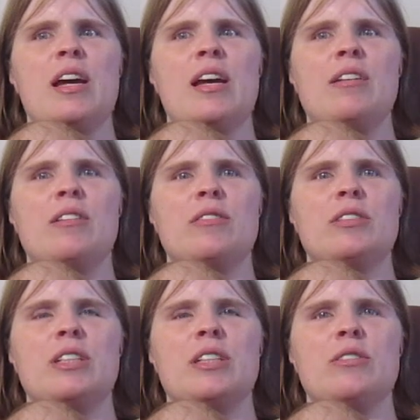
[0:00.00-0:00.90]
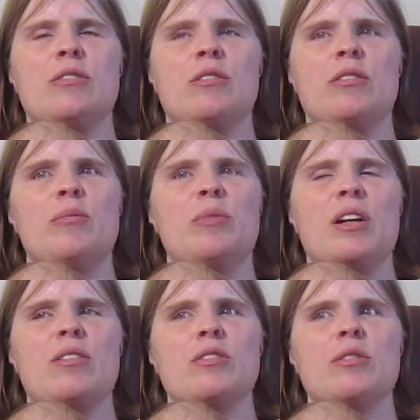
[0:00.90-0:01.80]
and glue sticks or glue
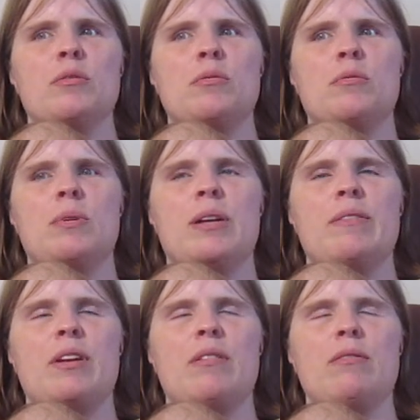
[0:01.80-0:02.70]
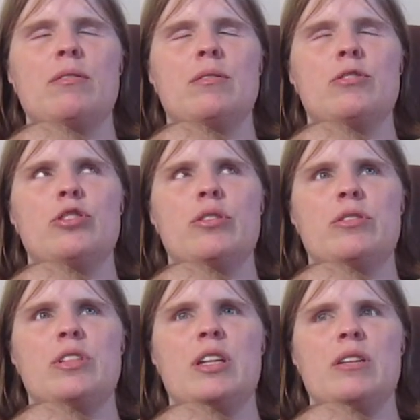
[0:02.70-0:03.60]
bottles, whatever you
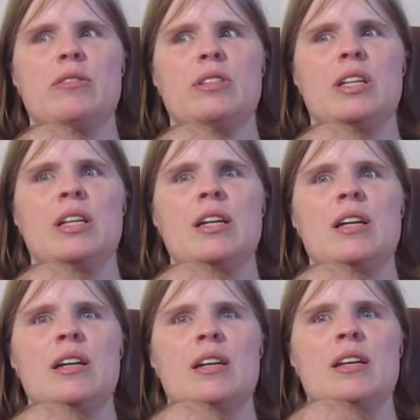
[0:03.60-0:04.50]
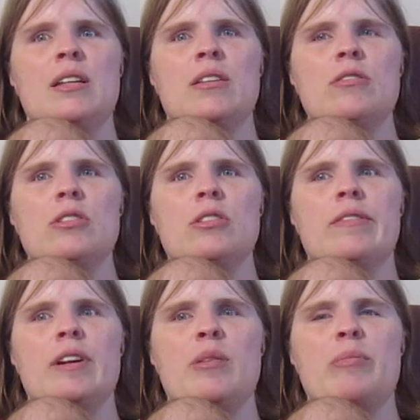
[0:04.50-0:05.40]
choose to use. Those are the
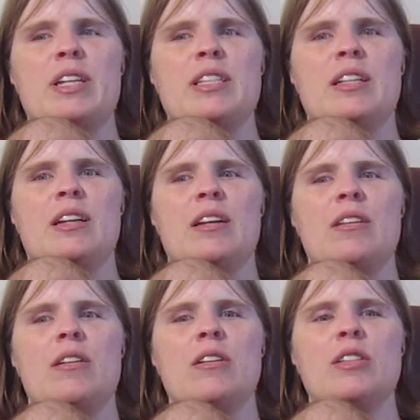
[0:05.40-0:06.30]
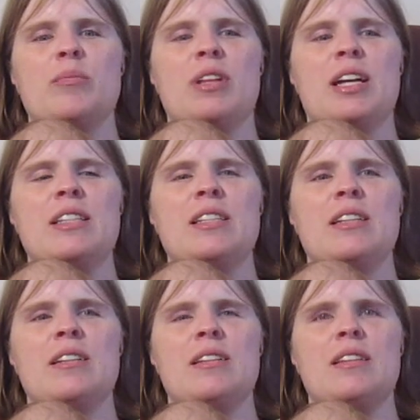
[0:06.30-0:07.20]
very basic art supplies
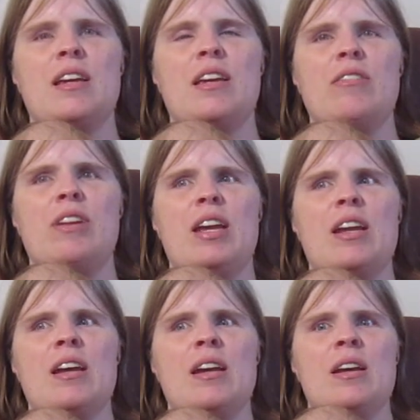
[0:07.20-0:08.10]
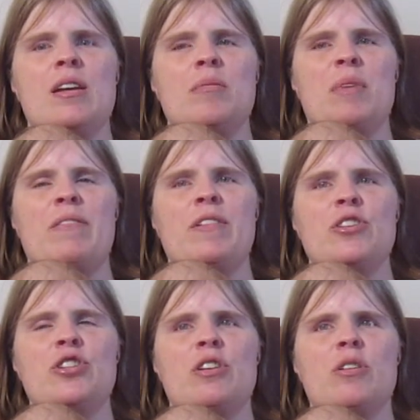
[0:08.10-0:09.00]
that you need. My
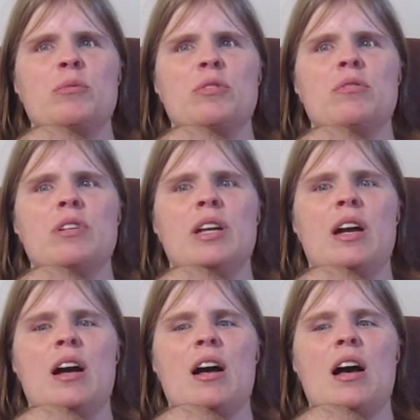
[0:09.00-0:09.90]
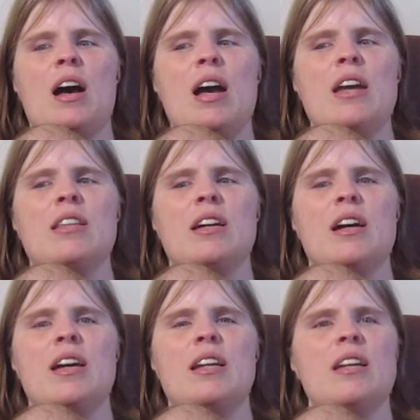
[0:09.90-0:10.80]
first year homeschooling, I thought
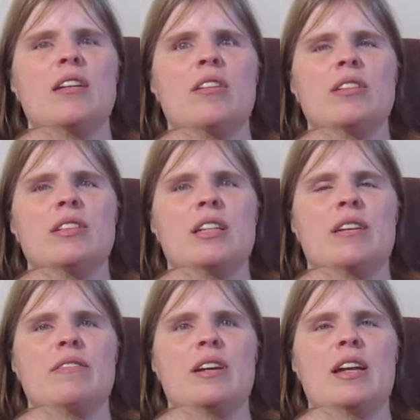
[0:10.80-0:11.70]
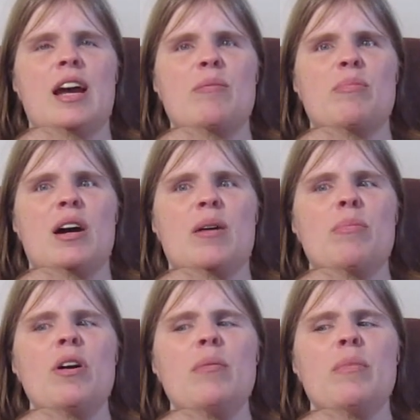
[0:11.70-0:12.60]
I needed all the stuff, and I bought
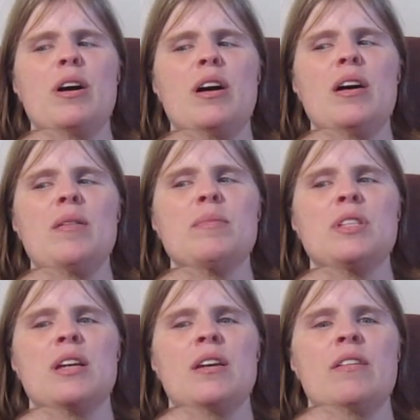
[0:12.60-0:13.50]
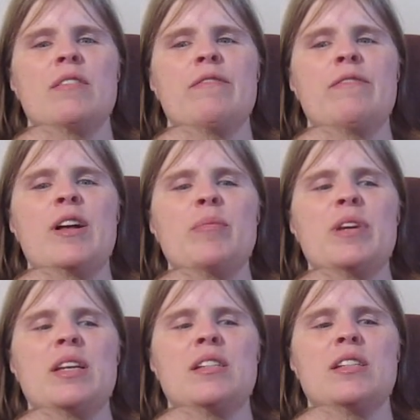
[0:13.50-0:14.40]
pom-poms, felt
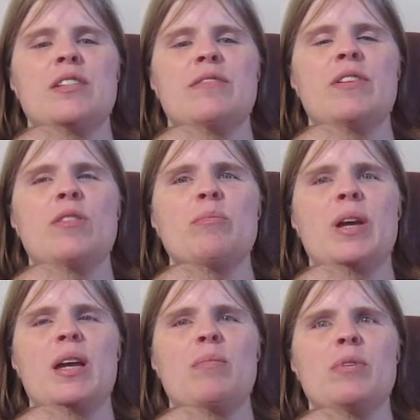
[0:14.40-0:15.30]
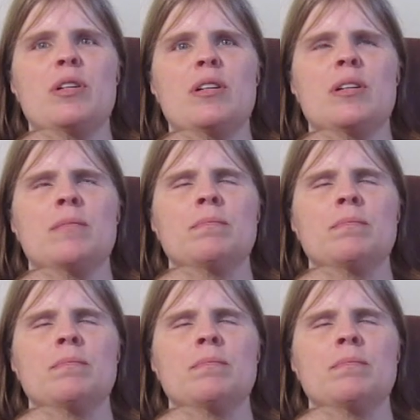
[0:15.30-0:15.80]
pieces, foam paper,